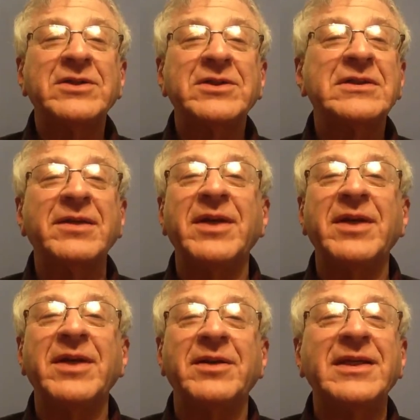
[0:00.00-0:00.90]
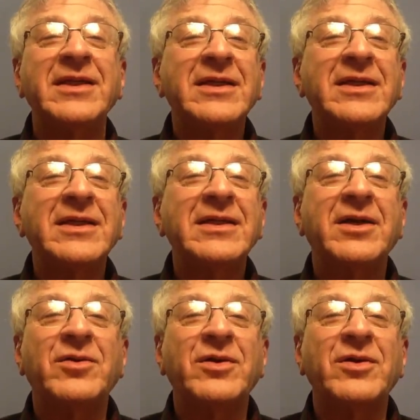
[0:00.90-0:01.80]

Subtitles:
email me or